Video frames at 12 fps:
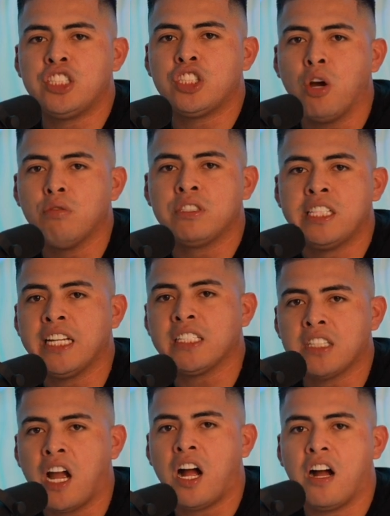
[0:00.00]
so
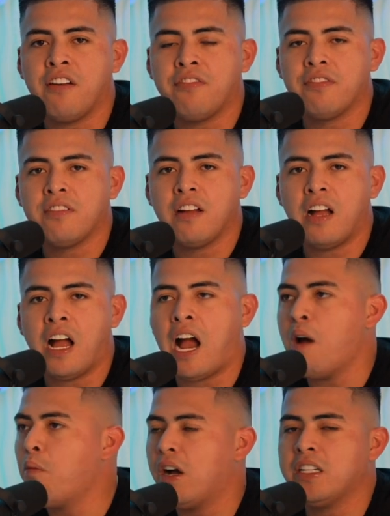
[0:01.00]
ticked off,
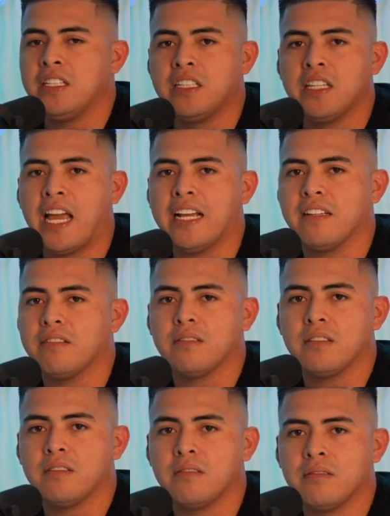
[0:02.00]
I wanted to like
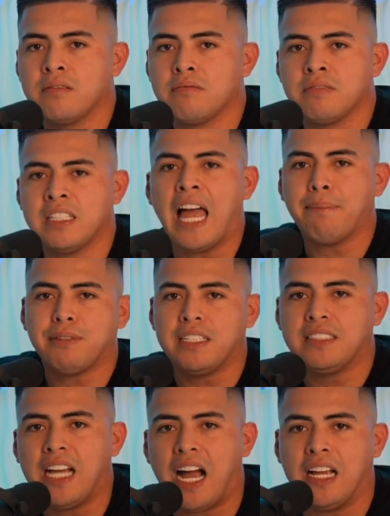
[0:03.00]
slap
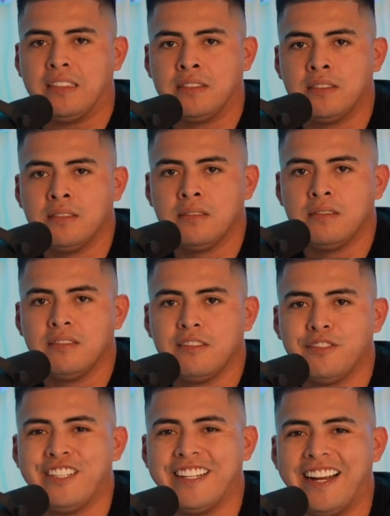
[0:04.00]
these guys,
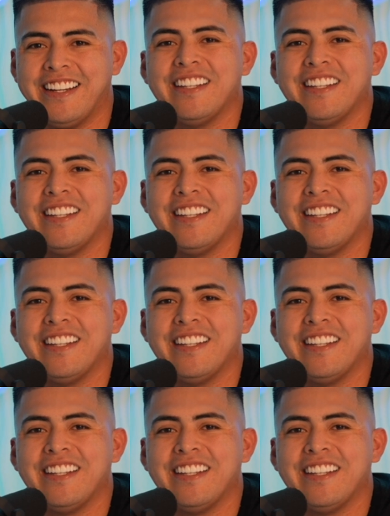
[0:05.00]
right?